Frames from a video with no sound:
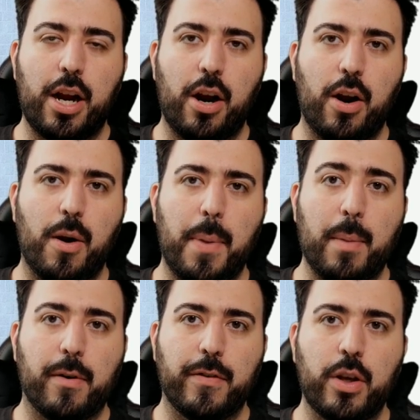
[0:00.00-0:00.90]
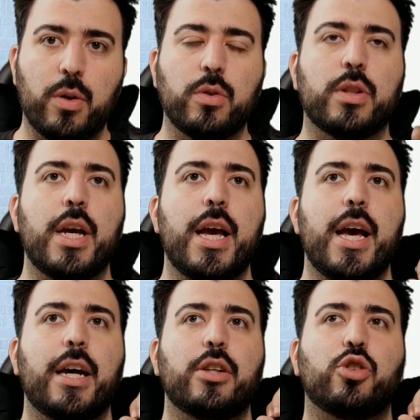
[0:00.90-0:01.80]
their pay per views.
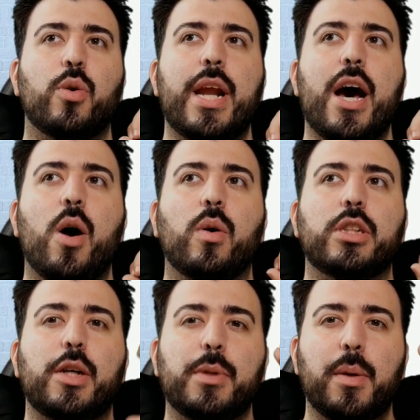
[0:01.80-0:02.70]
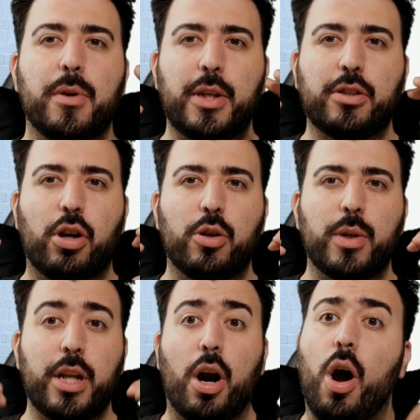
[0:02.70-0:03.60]
So now WWE started
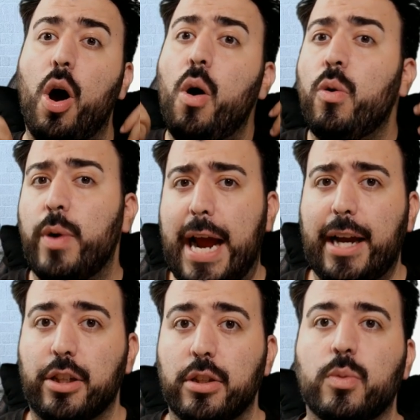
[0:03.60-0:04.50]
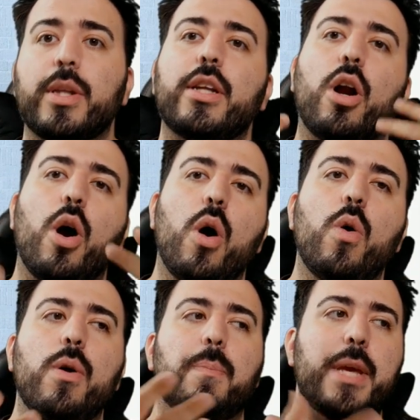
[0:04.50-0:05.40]
doing their own reactions with their
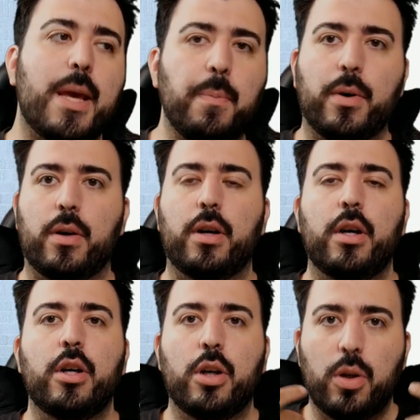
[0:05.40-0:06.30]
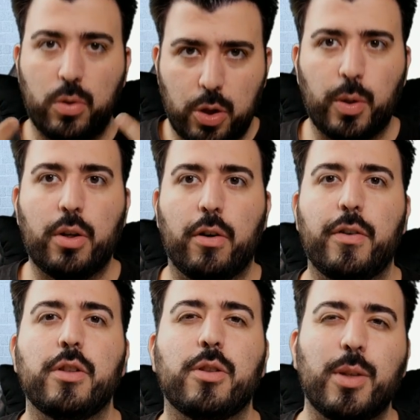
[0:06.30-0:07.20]
own people doing the
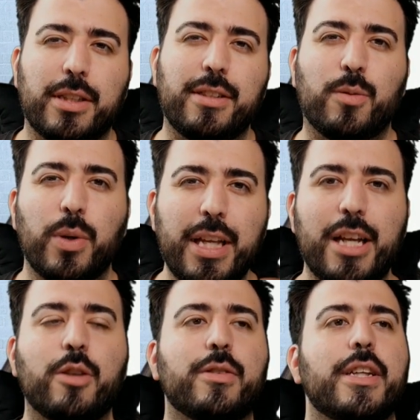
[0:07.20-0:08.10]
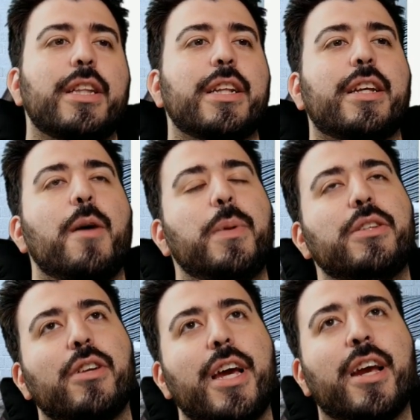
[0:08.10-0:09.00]
reviews. So it, it's really interesting that
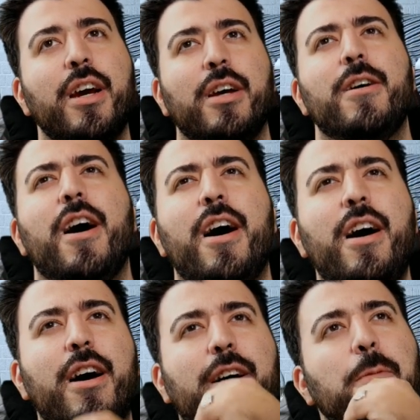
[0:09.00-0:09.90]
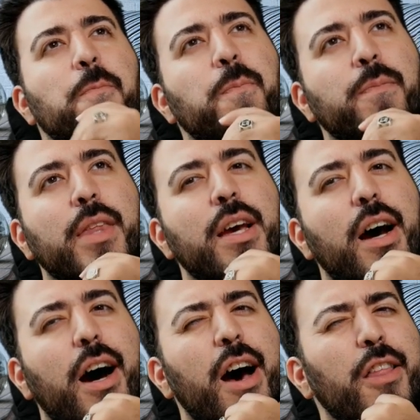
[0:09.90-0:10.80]
companies are like, huh,
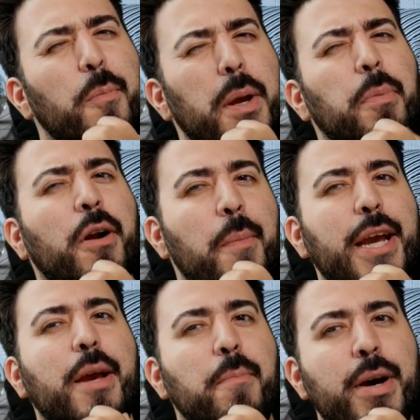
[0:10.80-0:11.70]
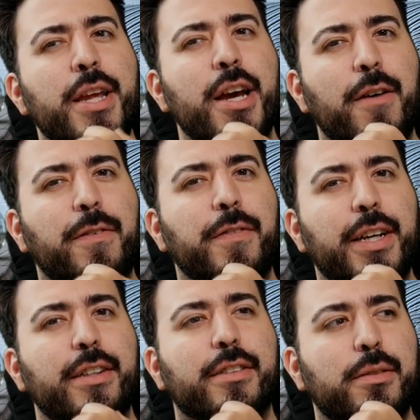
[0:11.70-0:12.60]
other people are making money off of
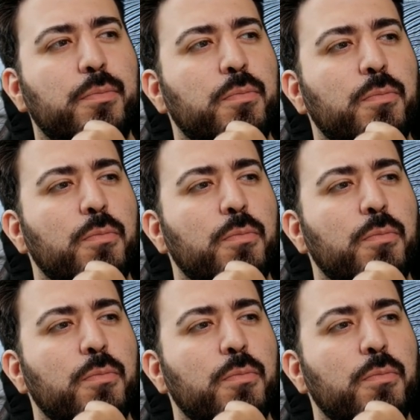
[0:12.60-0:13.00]
this.